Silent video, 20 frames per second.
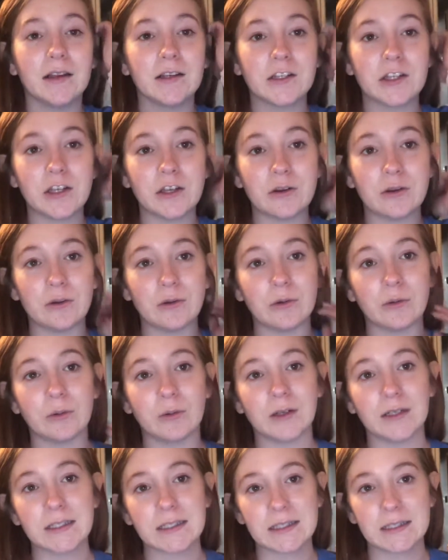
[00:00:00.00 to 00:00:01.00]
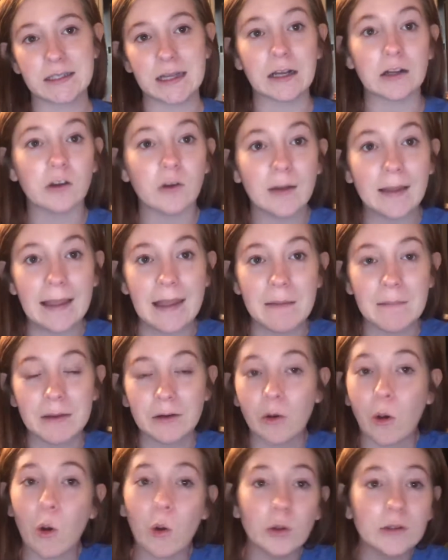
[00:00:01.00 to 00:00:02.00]
to snuggle him
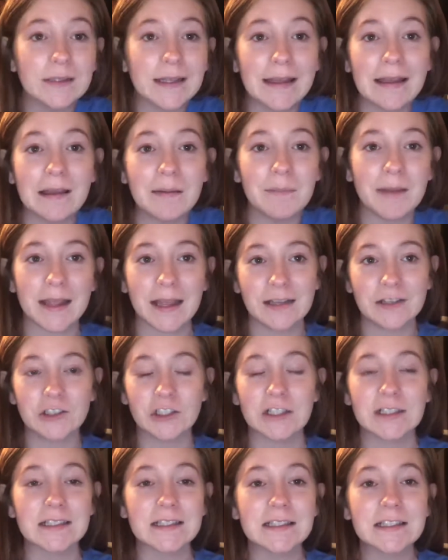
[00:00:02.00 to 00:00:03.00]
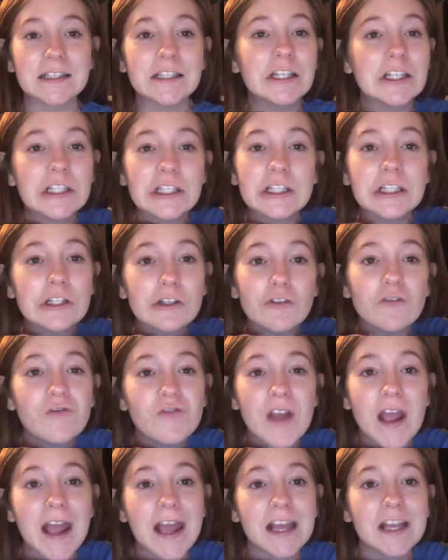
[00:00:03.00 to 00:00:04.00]
and hold him and just kiss his little
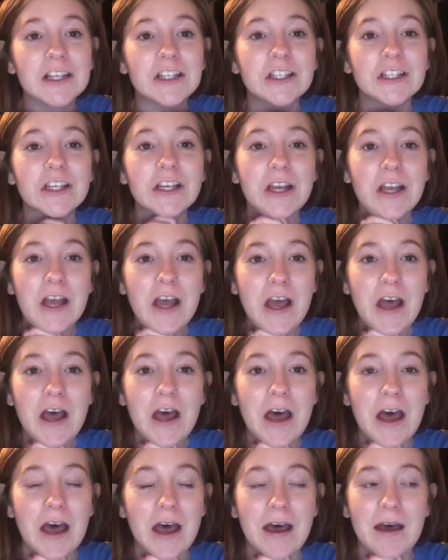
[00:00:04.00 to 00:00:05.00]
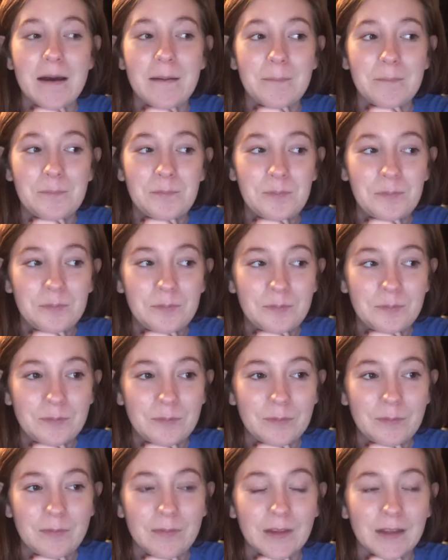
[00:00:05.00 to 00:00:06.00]
face. And
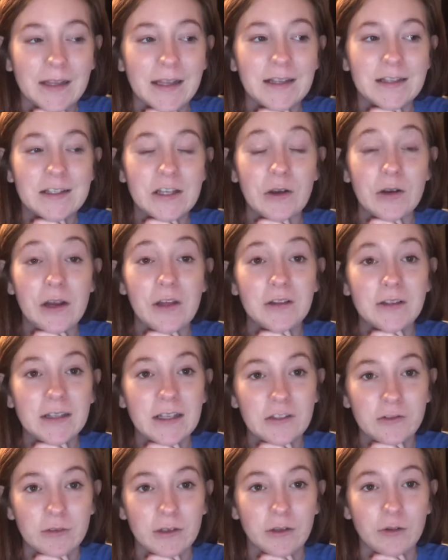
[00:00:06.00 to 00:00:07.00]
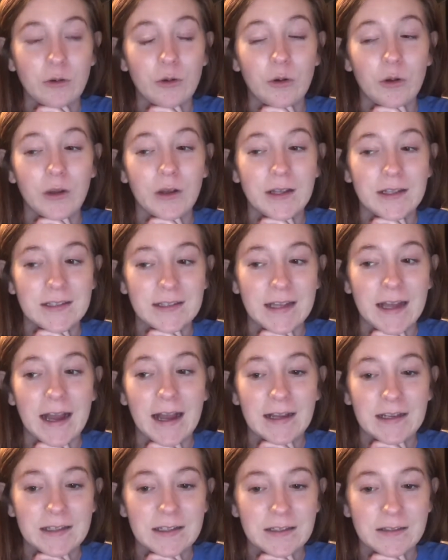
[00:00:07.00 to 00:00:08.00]
so another thing that's really cool is
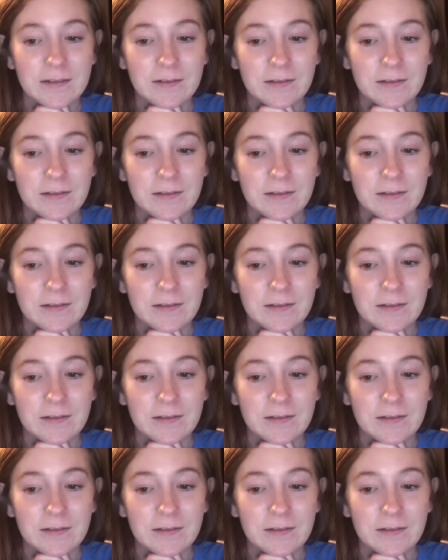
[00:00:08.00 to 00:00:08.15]
that